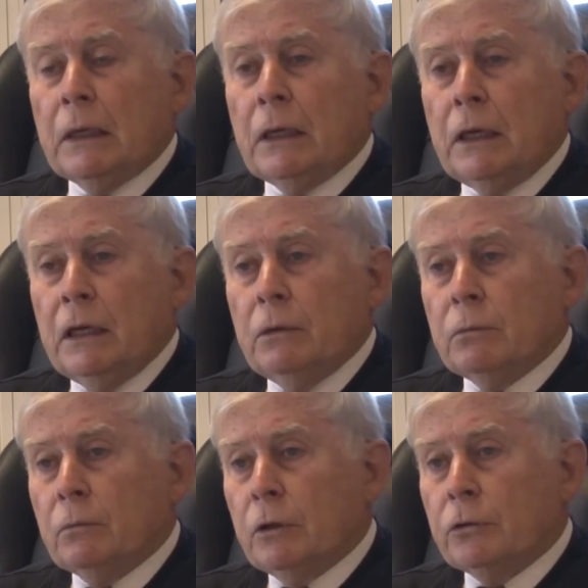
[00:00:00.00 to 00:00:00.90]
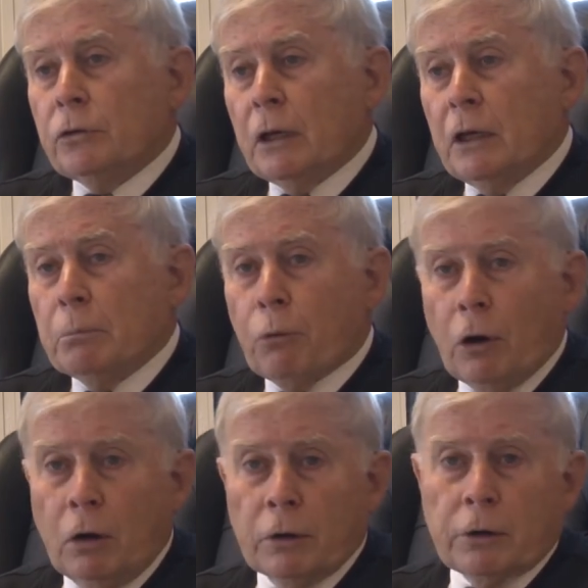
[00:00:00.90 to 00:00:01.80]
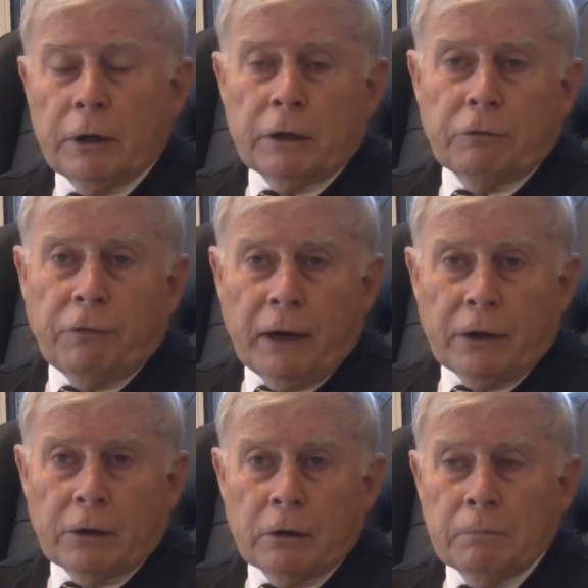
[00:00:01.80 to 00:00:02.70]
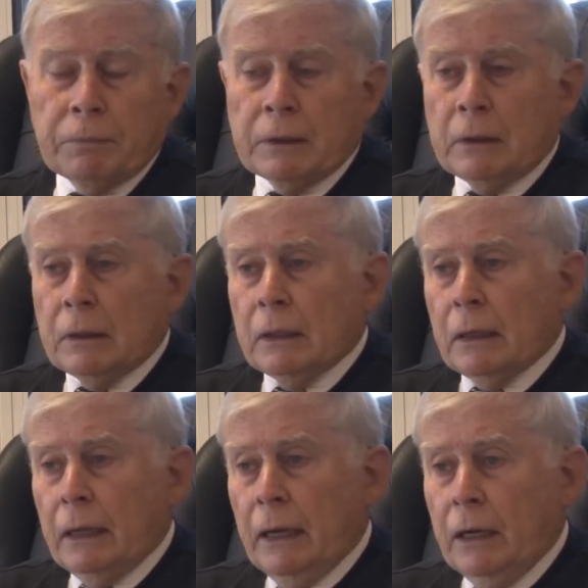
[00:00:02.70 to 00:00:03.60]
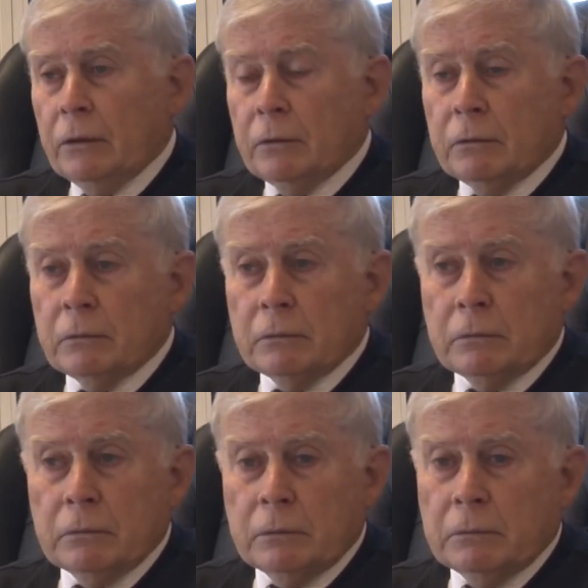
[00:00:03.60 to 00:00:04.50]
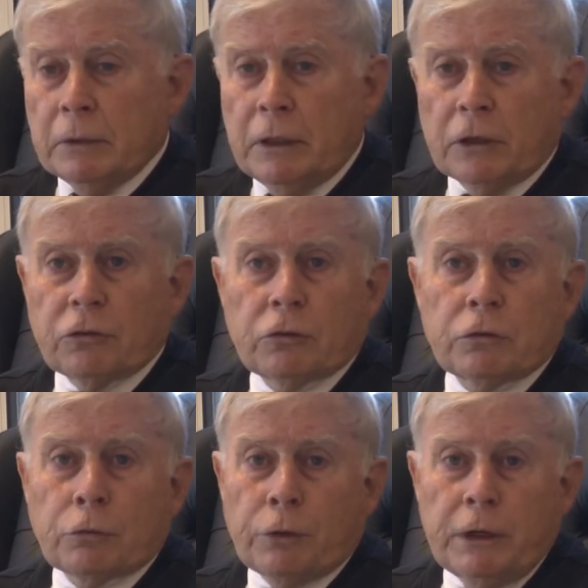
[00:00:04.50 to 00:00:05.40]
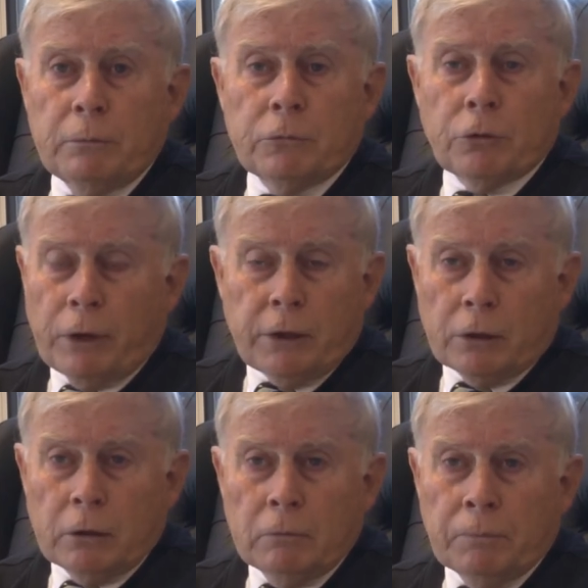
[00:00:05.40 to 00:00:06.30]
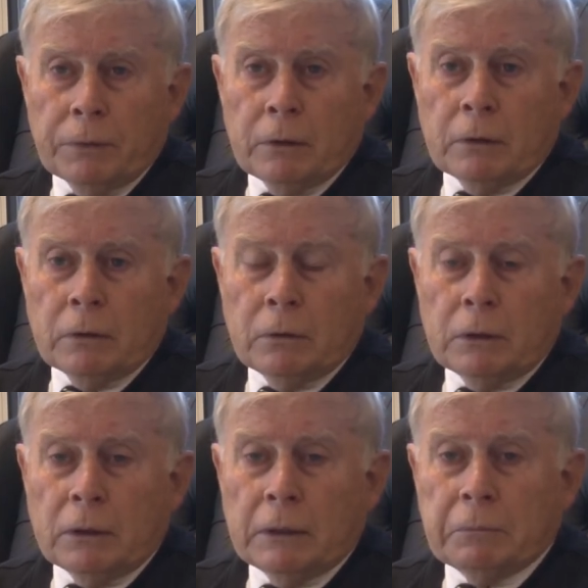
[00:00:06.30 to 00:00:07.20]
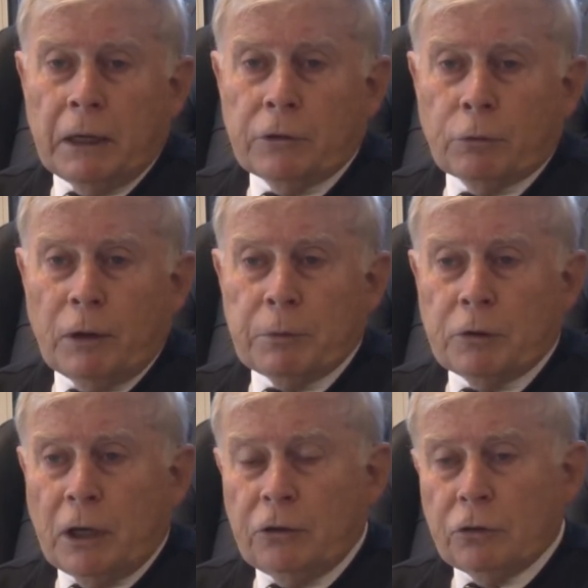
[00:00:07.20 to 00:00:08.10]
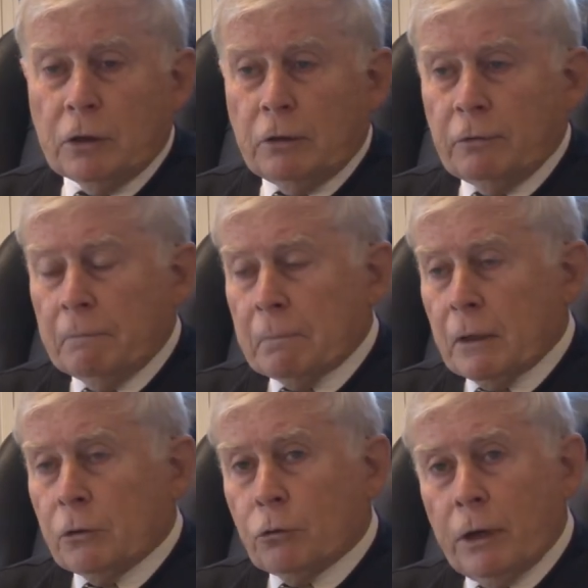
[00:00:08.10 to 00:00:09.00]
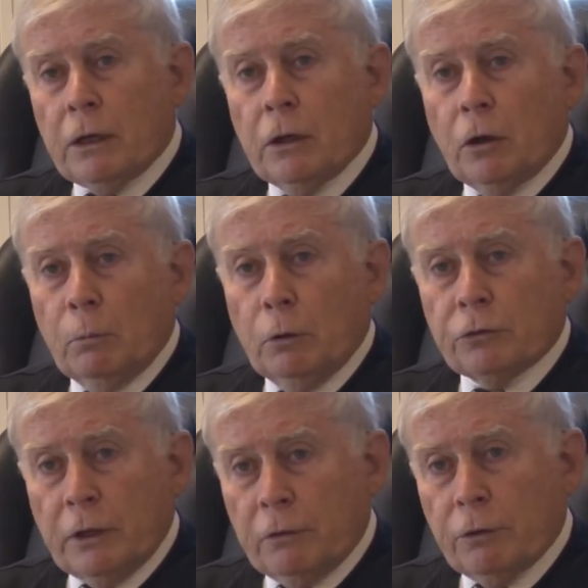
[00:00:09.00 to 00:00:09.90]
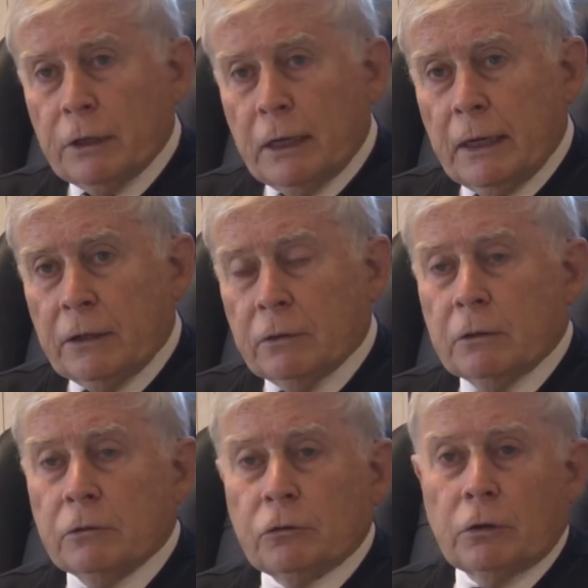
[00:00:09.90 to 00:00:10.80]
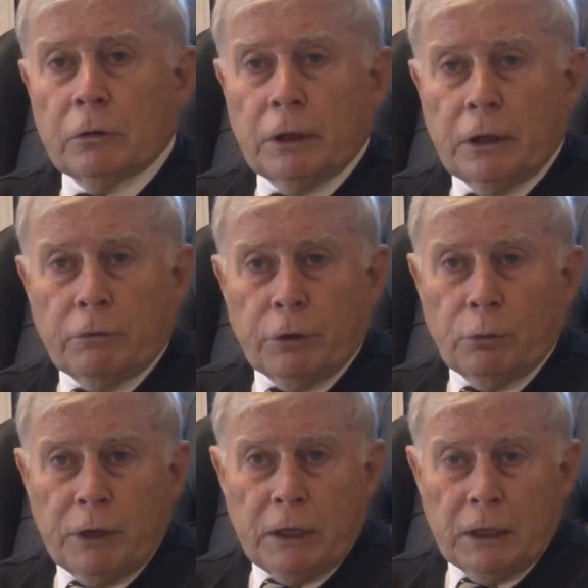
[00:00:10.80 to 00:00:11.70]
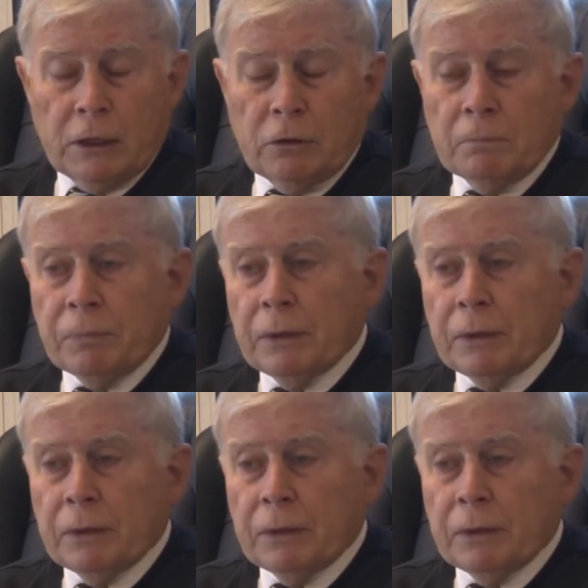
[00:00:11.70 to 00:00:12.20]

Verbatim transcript: He was a brawler and a fighter and an extreme drinker, had the reputation of drinking almost every night, certainly every weekend,